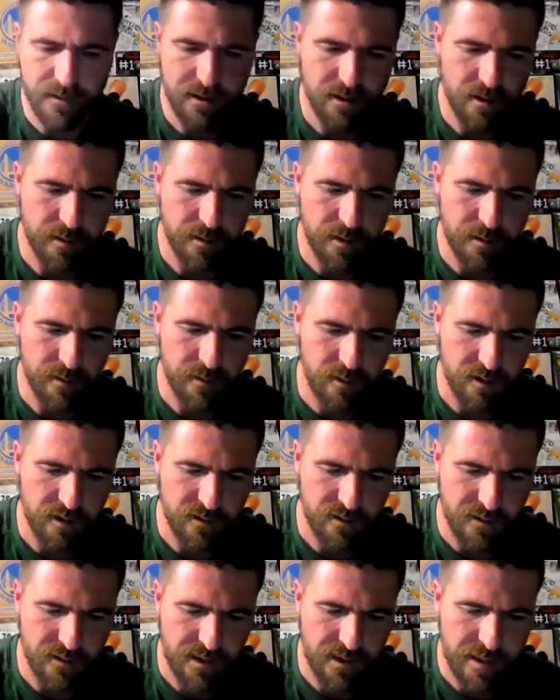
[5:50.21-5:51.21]
a little bit
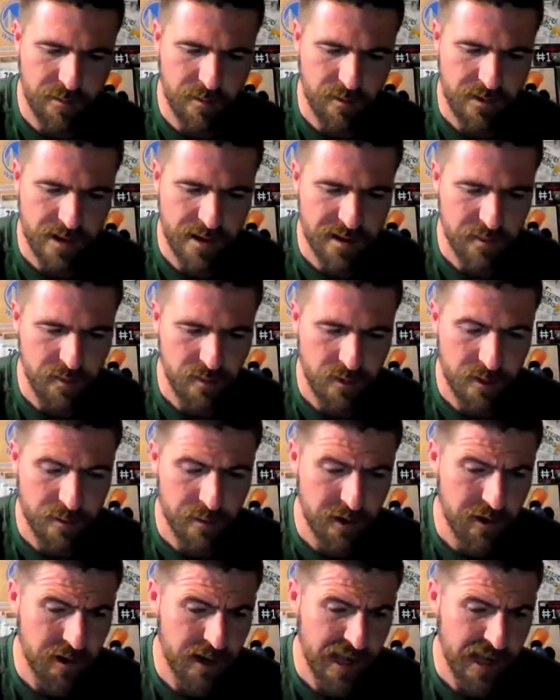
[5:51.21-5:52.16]
more with him around the perimeter.